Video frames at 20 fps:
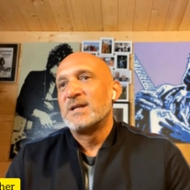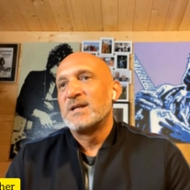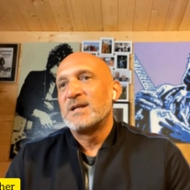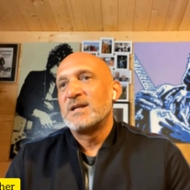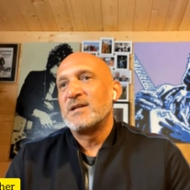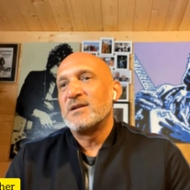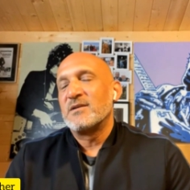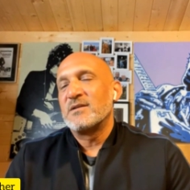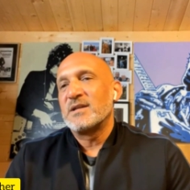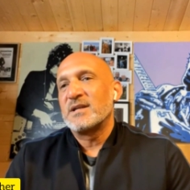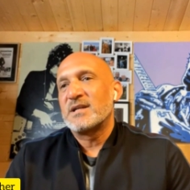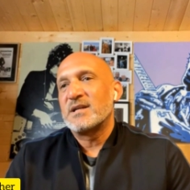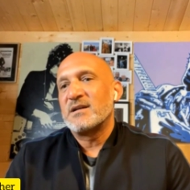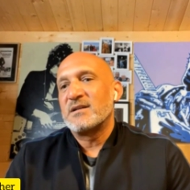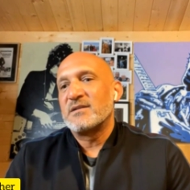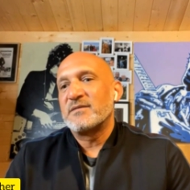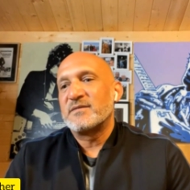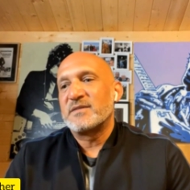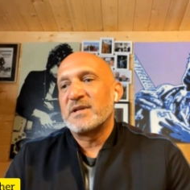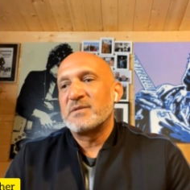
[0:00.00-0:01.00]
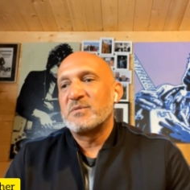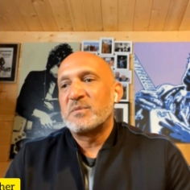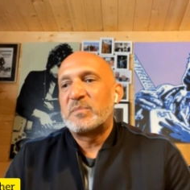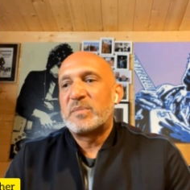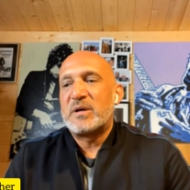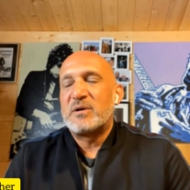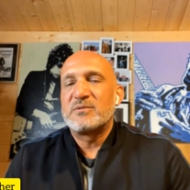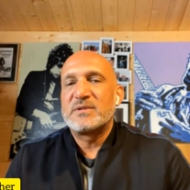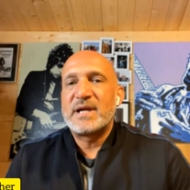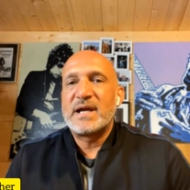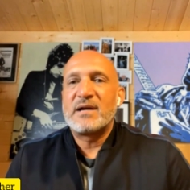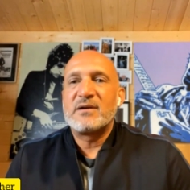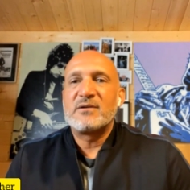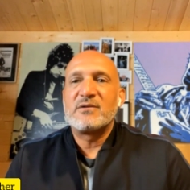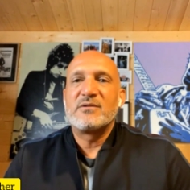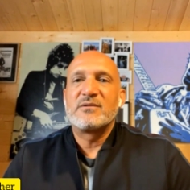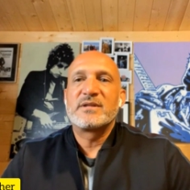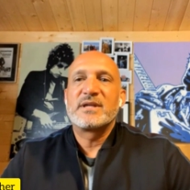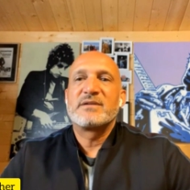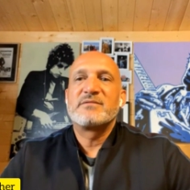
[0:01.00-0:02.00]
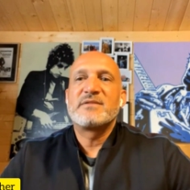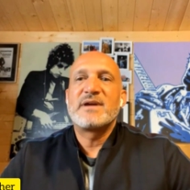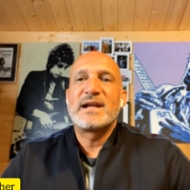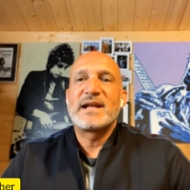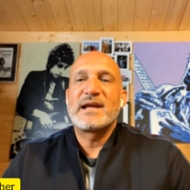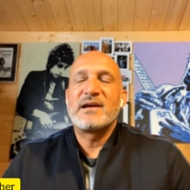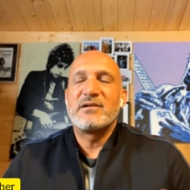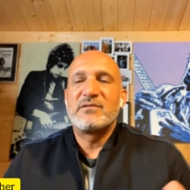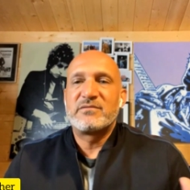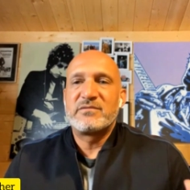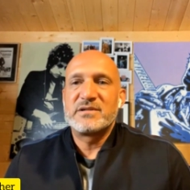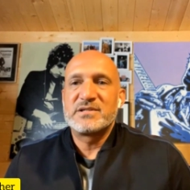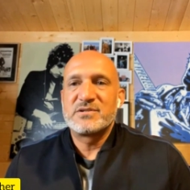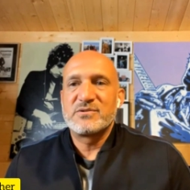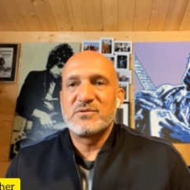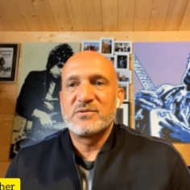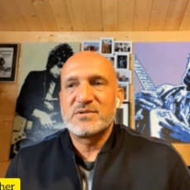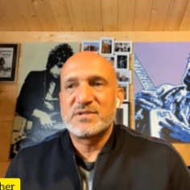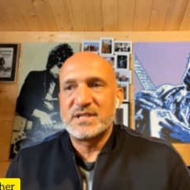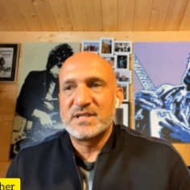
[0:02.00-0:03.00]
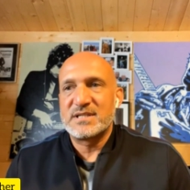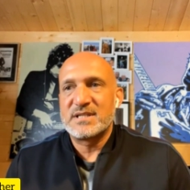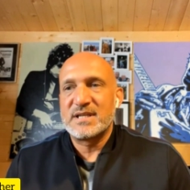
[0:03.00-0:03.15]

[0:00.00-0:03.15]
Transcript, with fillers: you know, they kind of they were bowled out or they ran out of resources.